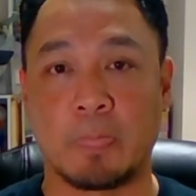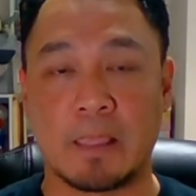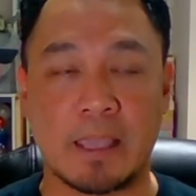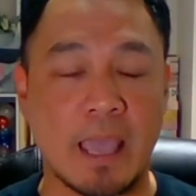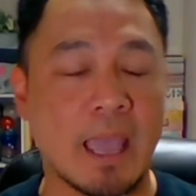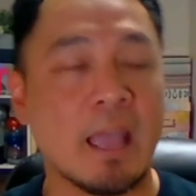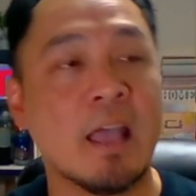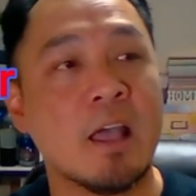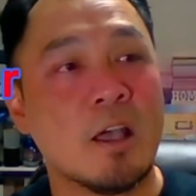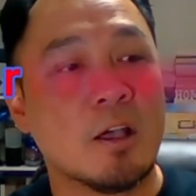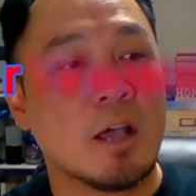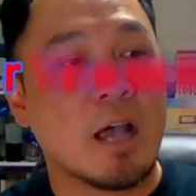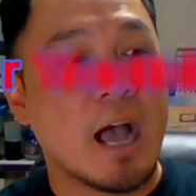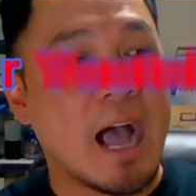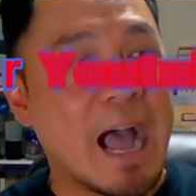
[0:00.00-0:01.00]
Okay,
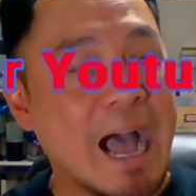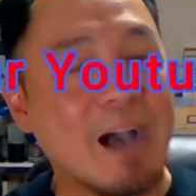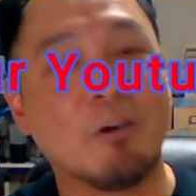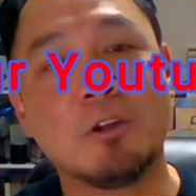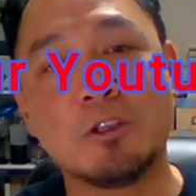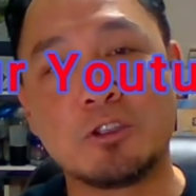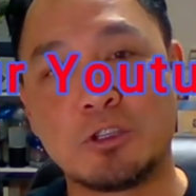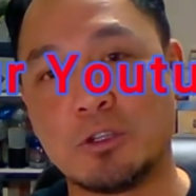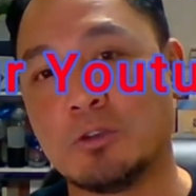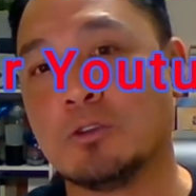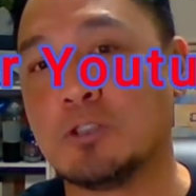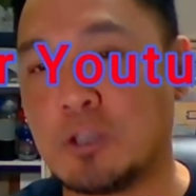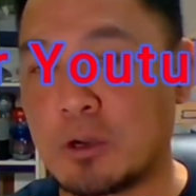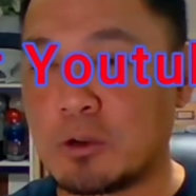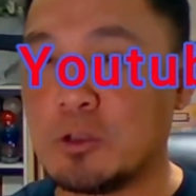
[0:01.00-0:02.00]
how to
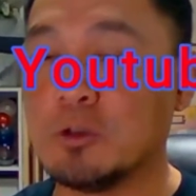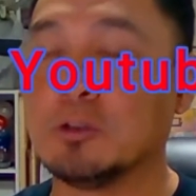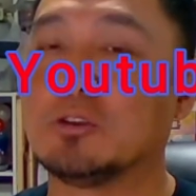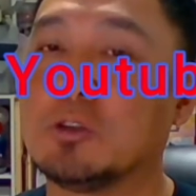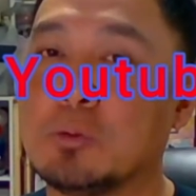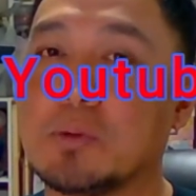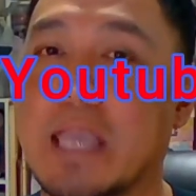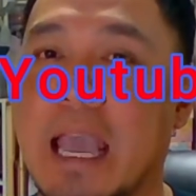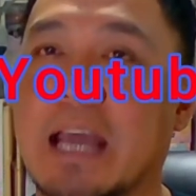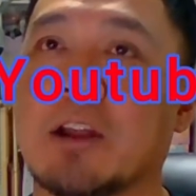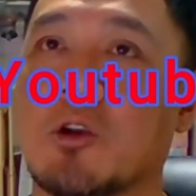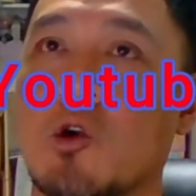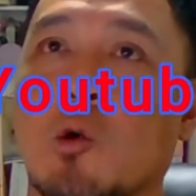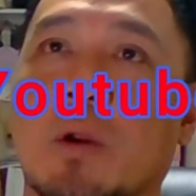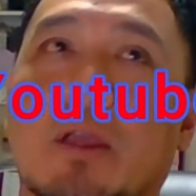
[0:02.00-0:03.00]
choose your YouTube
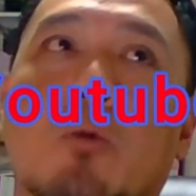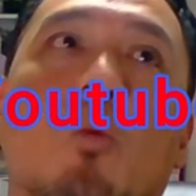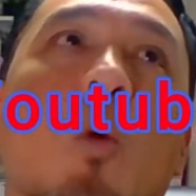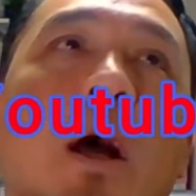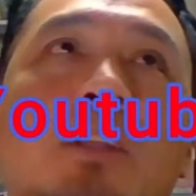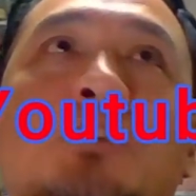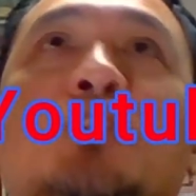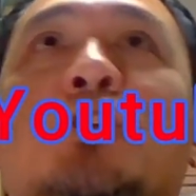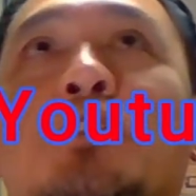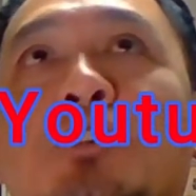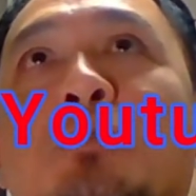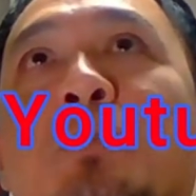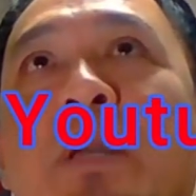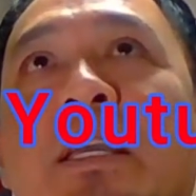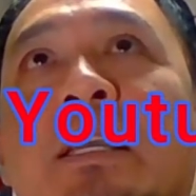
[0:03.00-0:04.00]
category? What should
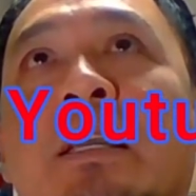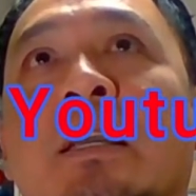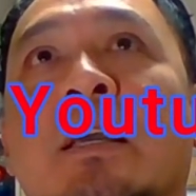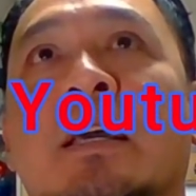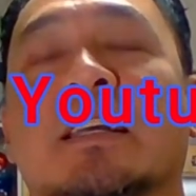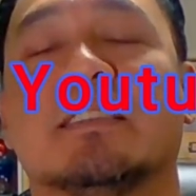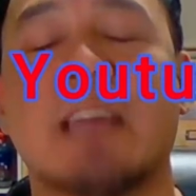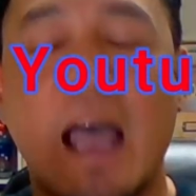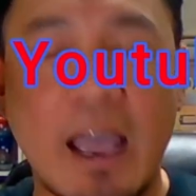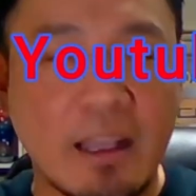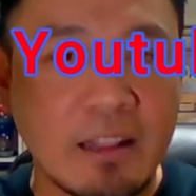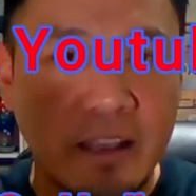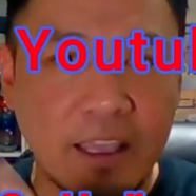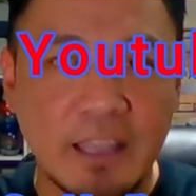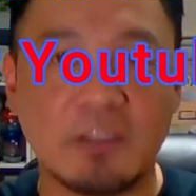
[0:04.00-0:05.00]
you be
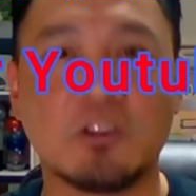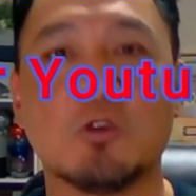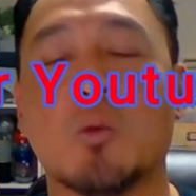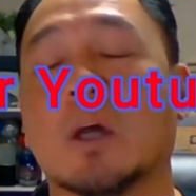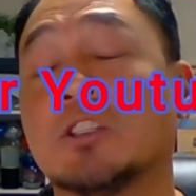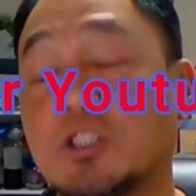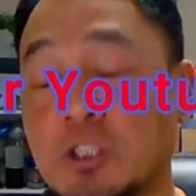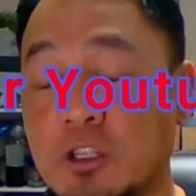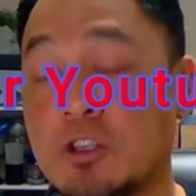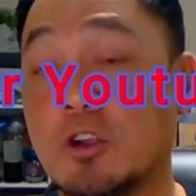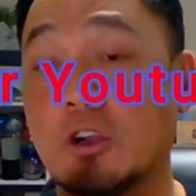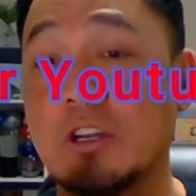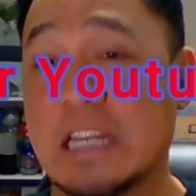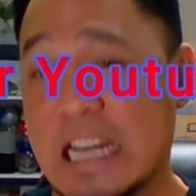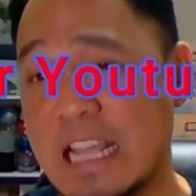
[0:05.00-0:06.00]
dialing into? What should
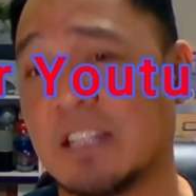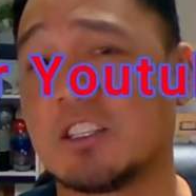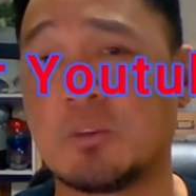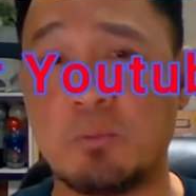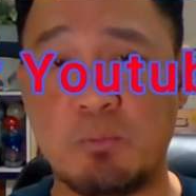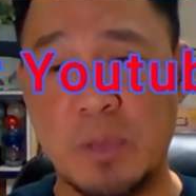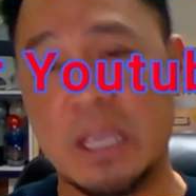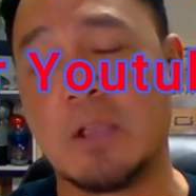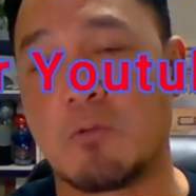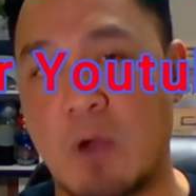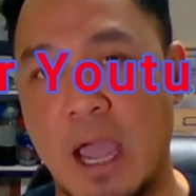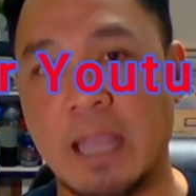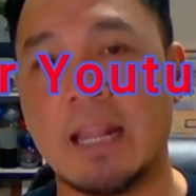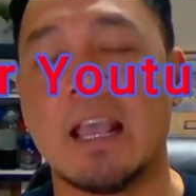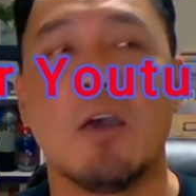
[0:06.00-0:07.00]
your niche be?
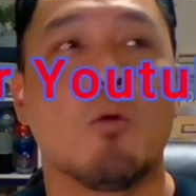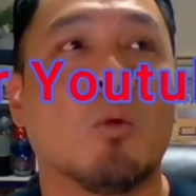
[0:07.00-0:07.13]
Right?